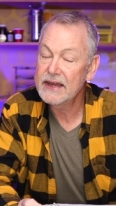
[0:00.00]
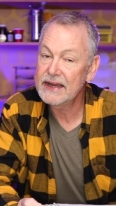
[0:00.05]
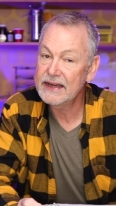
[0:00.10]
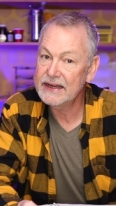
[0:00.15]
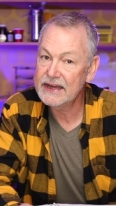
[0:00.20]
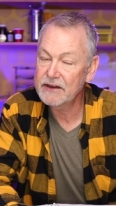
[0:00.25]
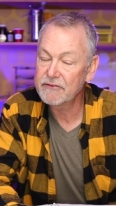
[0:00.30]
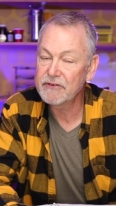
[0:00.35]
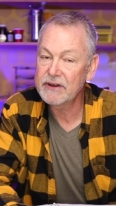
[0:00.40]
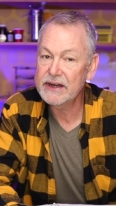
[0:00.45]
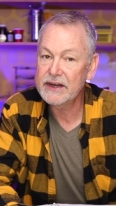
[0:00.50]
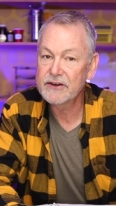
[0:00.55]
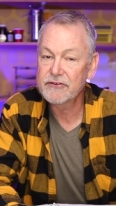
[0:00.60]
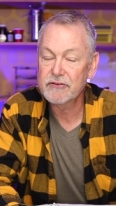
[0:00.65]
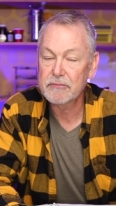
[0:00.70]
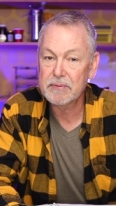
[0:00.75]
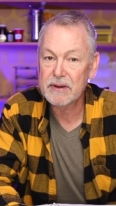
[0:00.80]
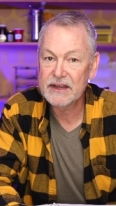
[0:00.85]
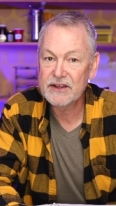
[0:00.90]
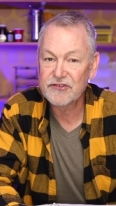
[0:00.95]
and get ready to
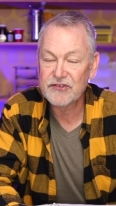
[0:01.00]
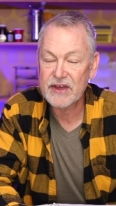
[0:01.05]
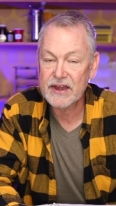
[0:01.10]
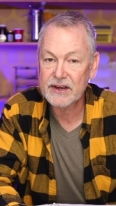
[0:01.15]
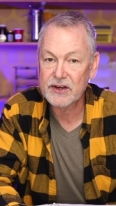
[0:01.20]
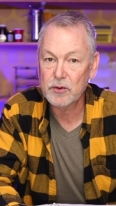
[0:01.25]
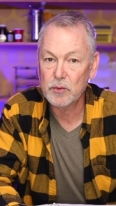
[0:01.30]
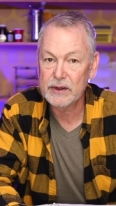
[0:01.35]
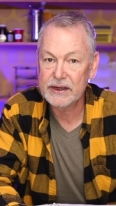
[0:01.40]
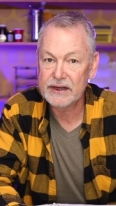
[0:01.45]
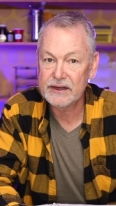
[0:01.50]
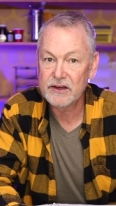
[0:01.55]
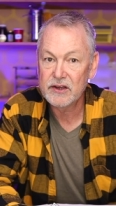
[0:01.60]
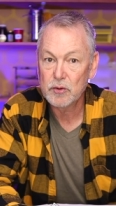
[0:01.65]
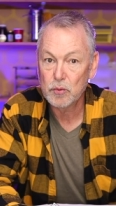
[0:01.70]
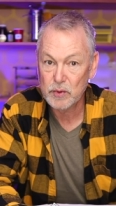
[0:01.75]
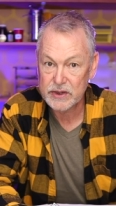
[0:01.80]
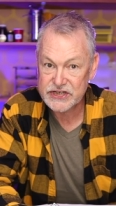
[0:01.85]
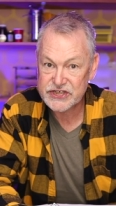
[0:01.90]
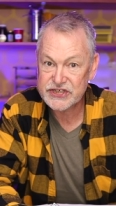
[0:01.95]
replace that queen
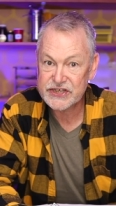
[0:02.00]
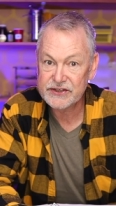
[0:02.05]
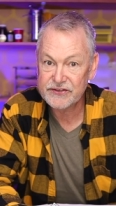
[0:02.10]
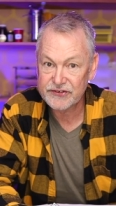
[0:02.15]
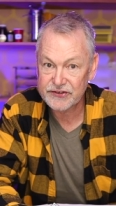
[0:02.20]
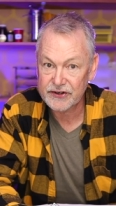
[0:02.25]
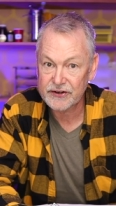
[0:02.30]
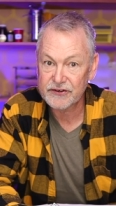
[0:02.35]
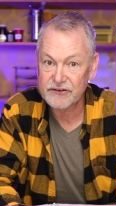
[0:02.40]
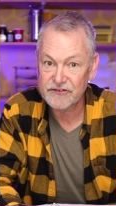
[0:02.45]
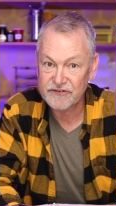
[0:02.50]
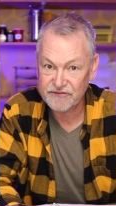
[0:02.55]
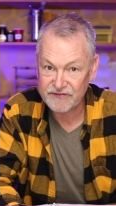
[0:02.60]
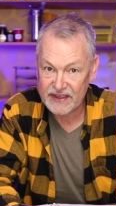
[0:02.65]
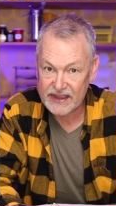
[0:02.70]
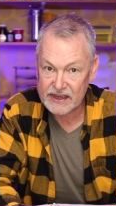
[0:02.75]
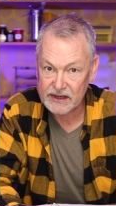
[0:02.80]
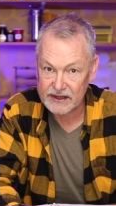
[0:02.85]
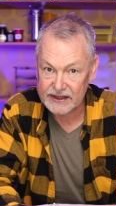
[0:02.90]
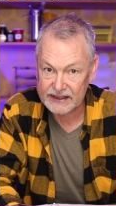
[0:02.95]
when she starts
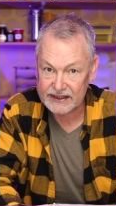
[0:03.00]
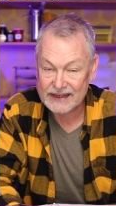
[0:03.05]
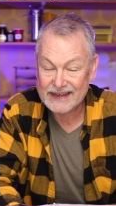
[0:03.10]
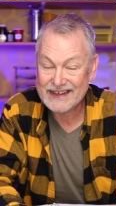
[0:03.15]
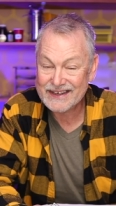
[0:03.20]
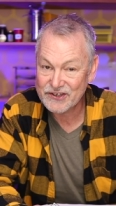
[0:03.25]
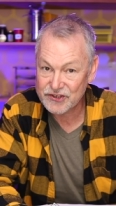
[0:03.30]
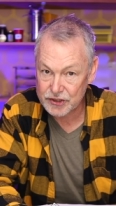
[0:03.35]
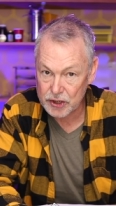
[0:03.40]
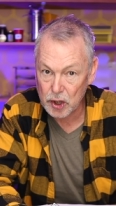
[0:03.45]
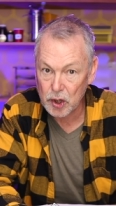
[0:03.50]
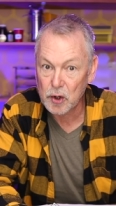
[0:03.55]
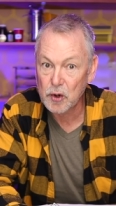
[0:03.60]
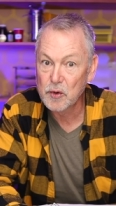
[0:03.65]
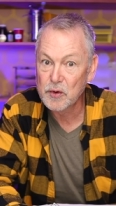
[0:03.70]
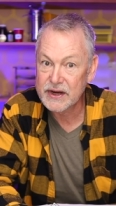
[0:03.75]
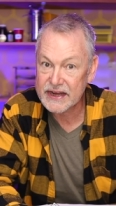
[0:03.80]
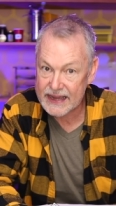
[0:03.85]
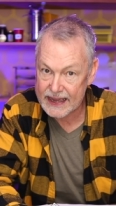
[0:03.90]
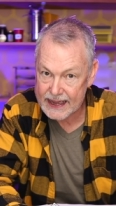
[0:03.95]
failing. It's
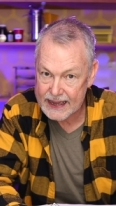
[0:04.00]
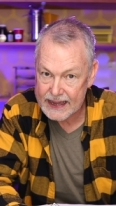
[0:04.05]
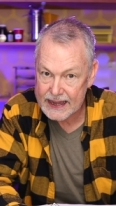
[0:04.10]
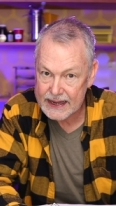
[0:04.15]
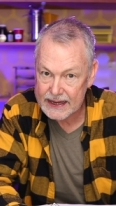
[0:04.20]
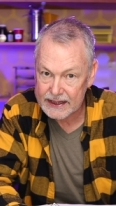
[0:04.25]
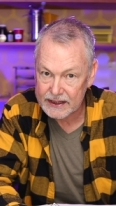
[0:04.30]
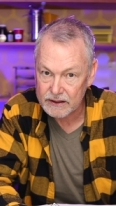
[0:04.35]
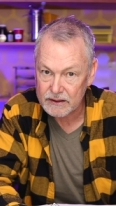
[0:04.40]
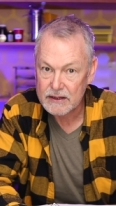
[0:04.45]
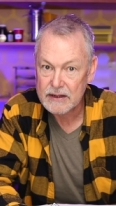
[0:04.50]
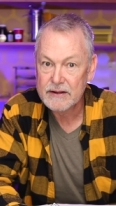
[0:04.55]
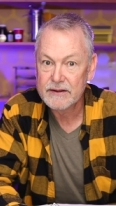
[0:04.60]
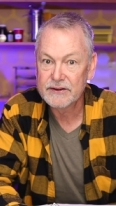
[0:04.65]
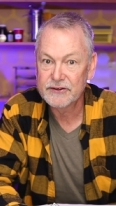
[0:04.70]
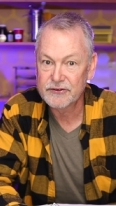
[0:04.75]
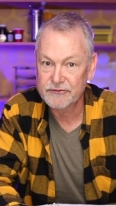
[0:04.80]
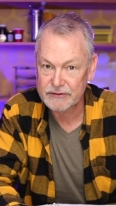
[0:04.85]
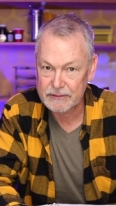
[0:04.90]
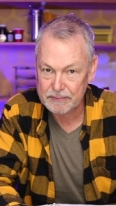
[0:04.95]
okay
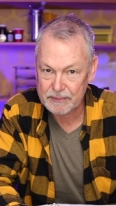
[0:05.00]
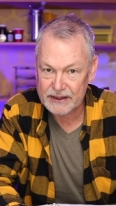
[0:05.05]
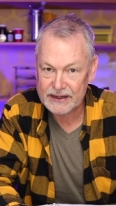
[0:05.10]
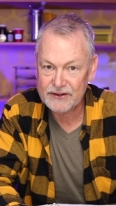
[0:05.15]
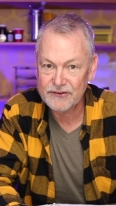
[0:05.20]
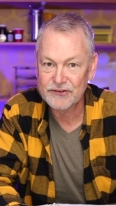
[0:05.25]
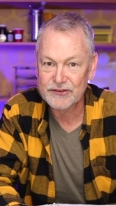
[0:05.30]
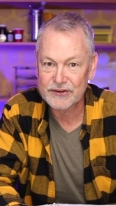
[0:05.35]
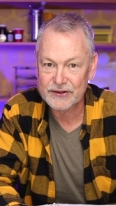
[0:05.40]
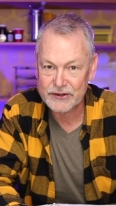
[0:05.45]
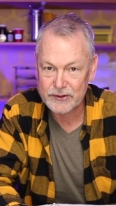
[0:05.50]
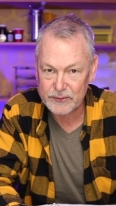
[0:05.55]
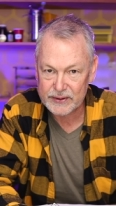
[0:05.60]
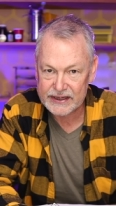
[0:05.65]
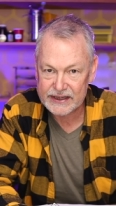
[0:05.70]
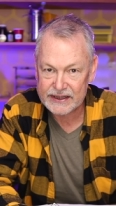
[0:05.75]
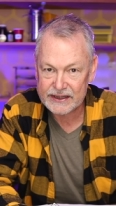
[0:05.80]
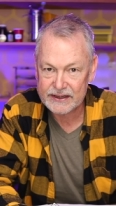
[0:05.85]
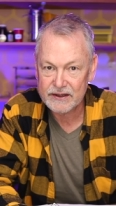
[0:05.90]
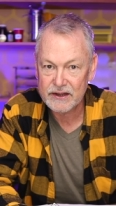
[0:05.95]
to replace the
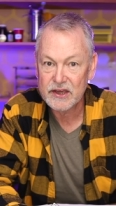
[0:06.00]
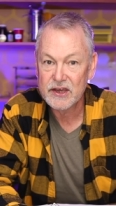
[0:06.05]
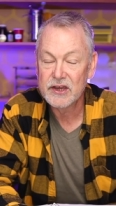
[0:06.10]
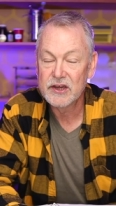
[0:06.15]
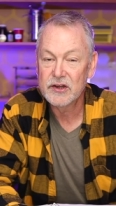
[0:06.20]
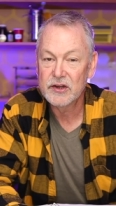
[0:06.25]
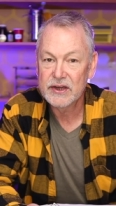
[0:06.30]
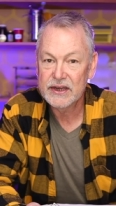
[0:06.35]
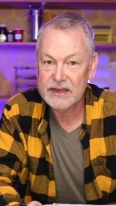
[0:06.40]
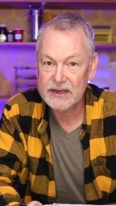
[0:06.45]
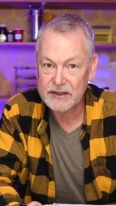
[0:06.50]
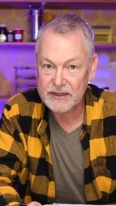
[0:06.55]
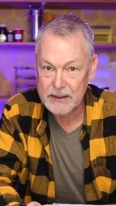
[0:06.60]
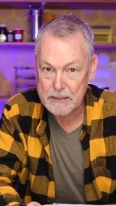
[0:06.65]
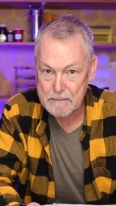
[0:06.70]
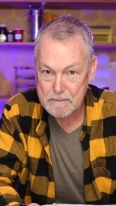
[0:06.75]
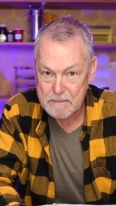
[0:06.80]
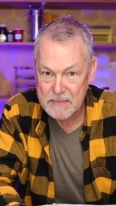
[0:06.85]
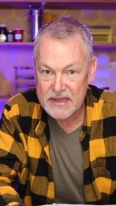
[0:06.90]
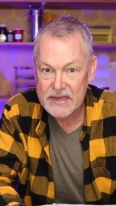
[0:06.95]
queen the
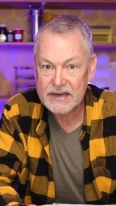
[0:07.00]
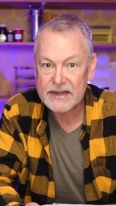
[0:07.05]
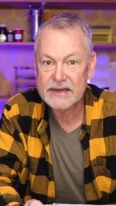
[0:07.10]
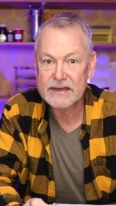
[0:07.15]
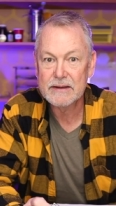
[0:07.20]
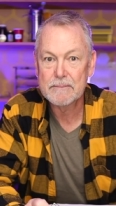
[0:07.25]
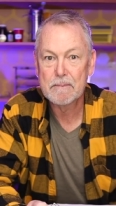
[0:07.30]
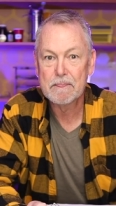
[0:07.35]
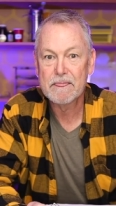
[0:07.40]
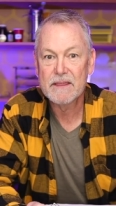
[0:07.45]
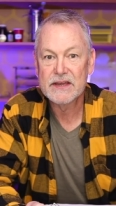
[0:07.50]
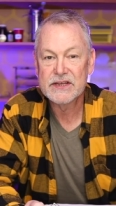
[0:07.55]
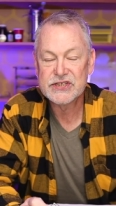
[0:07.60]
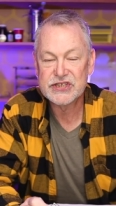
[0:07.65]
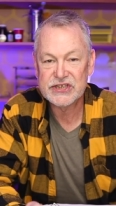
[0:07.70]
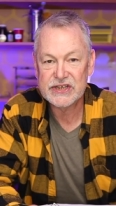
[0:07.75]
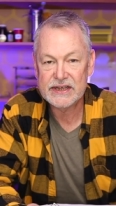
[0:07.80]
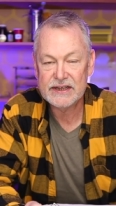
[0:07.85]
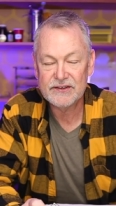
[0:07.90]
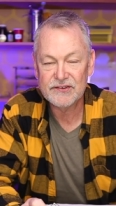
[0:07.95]
minute
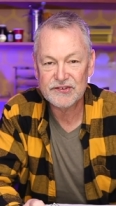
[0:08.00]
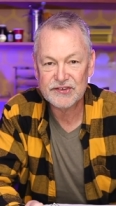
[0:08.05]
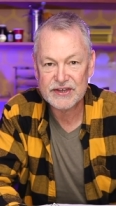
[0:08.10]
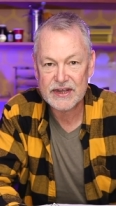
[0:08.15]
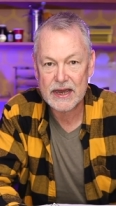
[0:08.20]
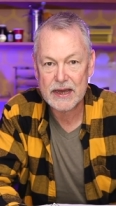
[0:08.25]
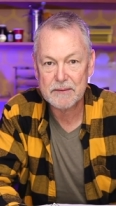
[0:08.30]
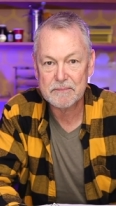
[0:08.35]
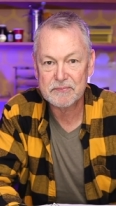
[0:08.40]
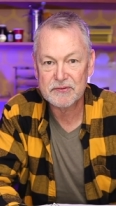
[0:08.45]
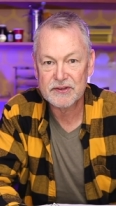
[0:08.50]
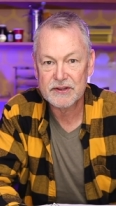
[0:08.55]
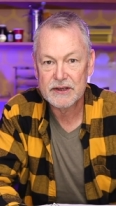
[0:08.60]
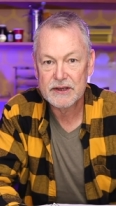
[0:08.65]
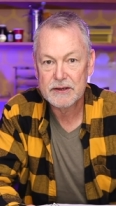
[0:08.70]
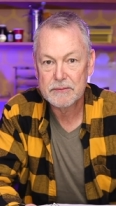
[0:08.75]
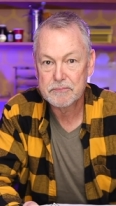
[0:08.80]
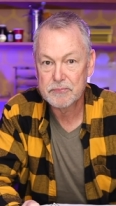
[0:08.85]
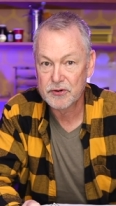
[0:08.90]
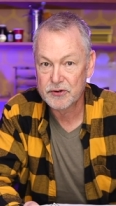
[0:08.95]
she stops
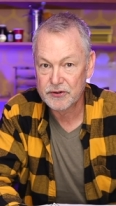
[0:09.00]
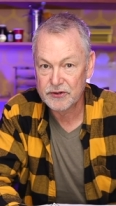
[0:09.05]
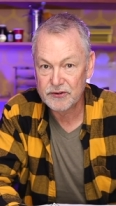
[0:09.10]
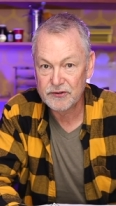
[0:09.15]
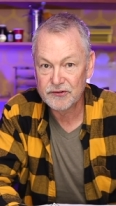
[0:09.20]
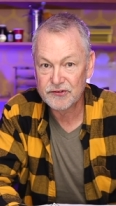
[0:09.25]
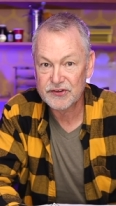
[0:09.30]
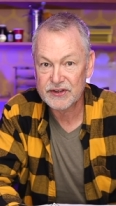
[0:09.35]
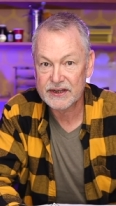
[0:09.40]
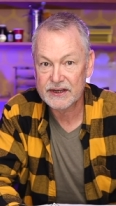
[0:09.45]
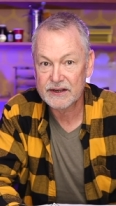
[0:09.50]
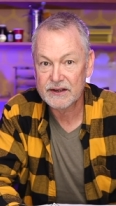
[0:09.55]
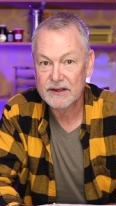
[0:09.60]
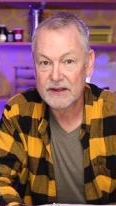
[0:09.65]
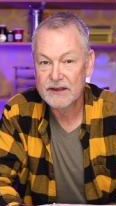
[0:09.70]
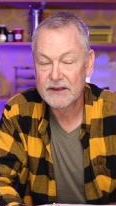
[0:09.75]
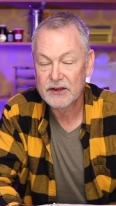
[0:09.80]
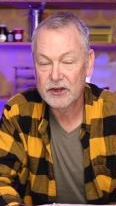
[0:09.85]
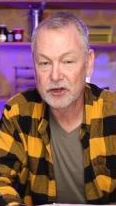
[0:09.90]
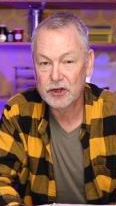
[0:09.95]
producing
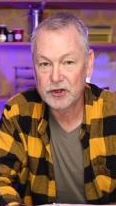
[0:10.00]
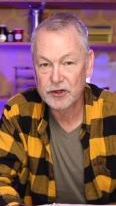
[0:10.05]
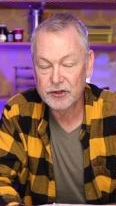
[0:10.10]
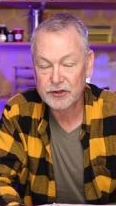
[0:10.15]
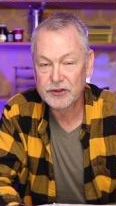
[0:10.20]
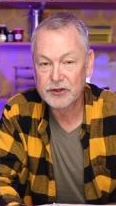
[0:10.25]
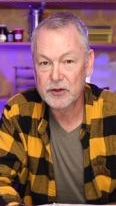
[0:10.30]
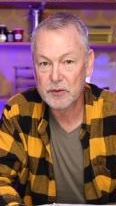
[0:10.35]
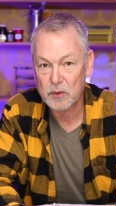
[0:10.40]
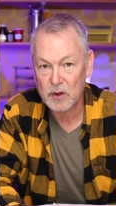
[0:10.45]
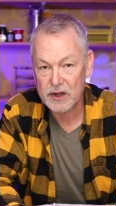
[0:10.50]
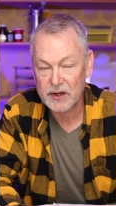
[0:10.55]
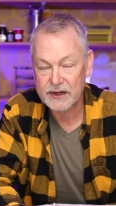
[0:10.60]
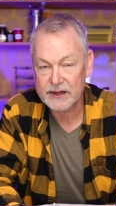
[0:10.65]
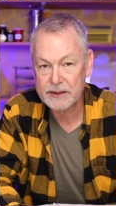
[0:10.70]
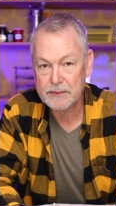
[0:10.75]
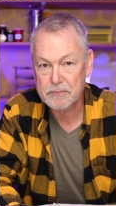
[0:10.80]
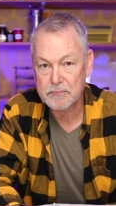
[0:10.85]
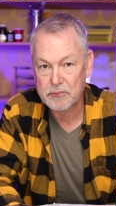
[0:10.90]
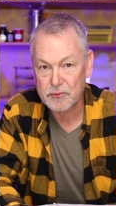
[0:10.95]
good
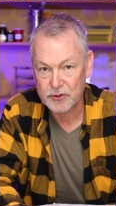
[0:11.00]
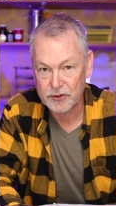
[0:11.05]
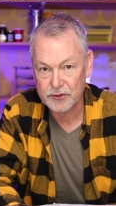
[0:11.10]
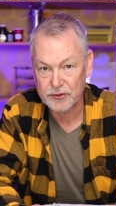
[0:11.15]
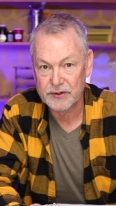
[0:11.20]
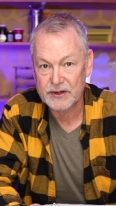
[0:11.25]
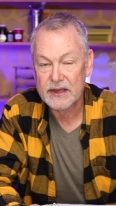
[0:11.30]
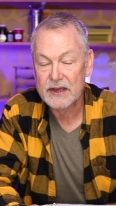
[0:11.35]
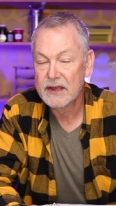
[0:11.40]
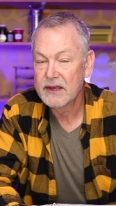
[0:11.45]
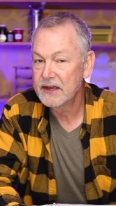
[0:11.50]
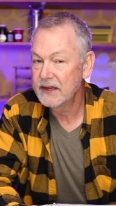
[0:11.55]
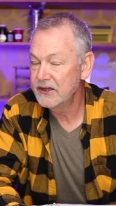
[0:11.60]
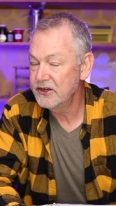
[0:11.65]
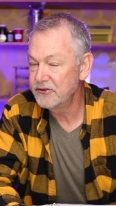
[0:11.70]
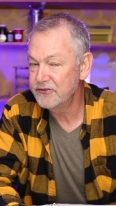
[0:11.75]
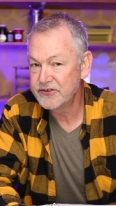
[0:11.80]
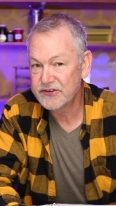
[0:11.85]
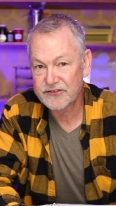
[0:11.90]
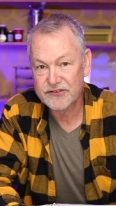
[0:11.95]
quality brood.
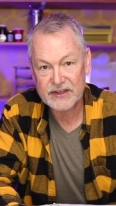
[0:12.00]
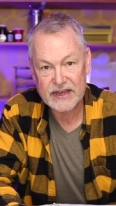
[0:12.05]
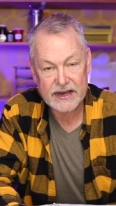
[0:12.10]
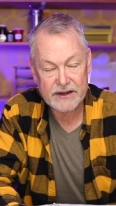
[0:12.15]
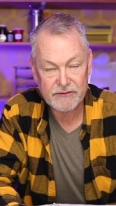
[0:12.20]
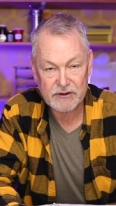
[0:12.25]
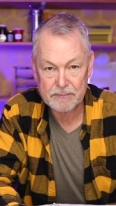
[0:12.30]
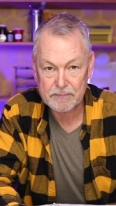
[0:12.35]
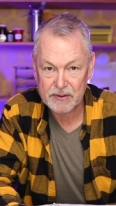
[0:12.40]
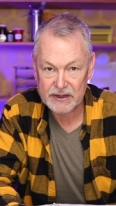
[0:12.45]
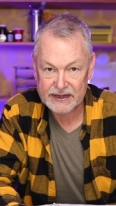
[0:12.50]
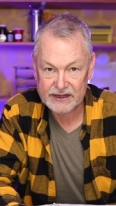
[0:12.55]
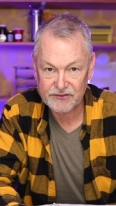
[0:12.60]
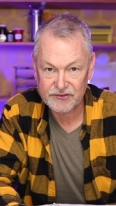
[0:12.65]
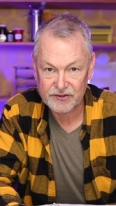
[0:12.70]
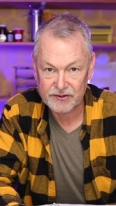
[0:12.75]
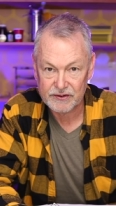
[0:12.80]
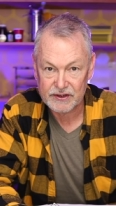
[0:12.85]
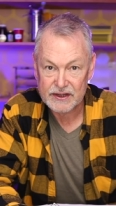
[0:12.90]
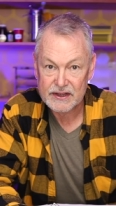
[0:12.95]
You just got to
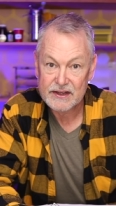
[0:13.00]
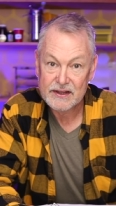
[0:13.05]
replace her.